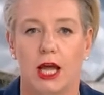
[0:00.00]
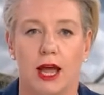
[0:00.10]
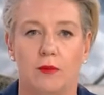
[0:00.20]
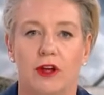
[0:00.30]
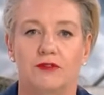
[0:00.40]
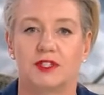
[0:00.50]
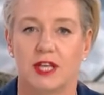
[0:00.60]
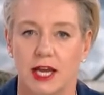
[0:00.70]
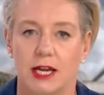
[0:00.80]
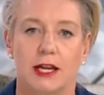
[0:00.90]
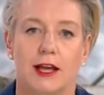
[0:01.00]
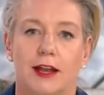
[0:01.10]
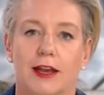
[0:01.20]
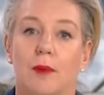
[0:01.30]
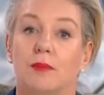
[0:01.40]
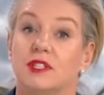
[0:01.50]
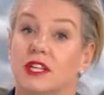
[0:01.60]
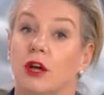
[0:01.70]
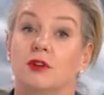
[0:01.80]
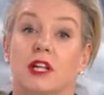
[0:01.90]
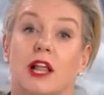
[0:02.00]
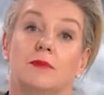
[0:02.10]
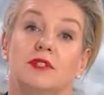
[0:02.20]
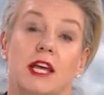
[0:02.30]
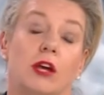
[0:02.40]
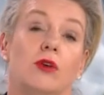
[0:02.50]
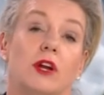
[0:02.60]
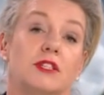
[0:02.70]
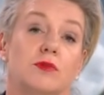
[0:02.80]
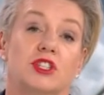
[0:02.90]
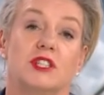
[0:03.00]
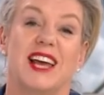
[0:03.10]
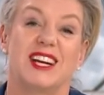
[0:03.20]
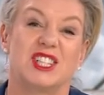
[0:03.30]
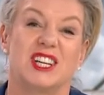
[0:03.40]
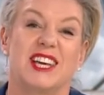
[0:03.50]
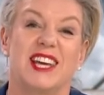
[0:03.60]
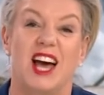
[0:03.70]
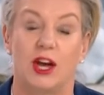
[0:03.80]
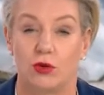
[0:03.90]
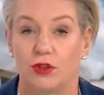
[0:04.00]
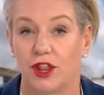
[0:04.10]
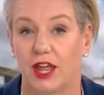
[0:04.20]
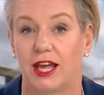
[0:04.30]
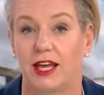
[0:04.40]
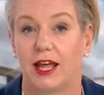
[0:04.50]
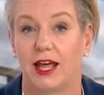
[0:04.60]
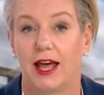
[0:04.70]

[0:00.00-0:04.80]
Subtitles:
and we've seen numbers in those clubs increase, which is actually a good thing.